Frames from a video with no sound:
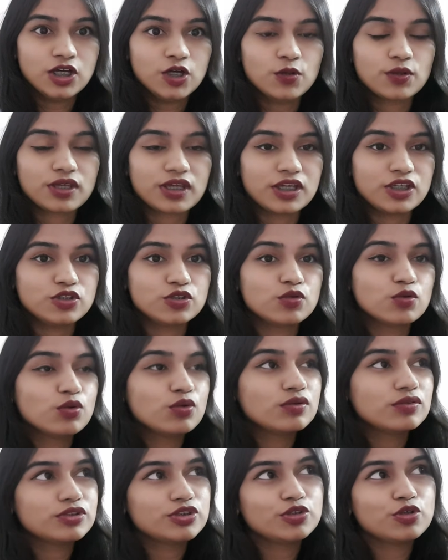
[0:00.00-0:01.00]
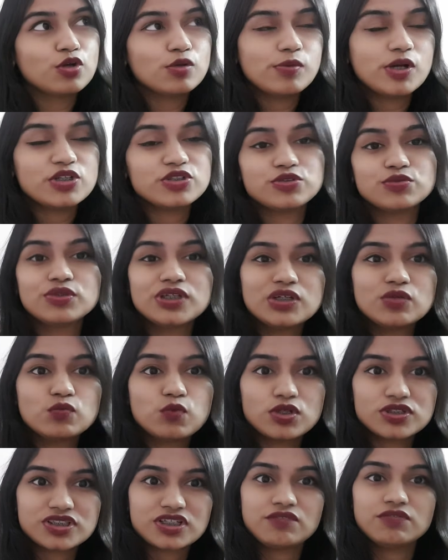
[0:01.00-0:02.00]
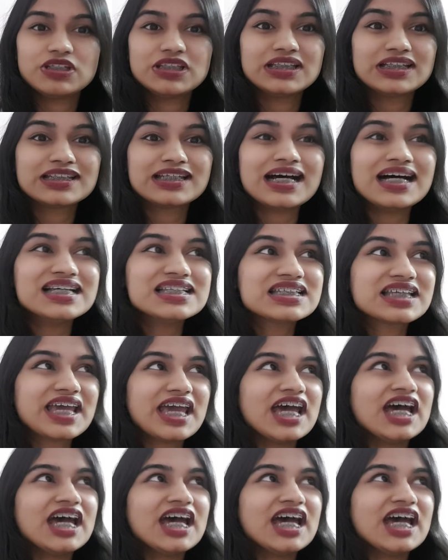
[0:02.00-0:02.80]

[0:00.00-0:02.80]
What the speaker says: Okay, you go about doing what's given in the task,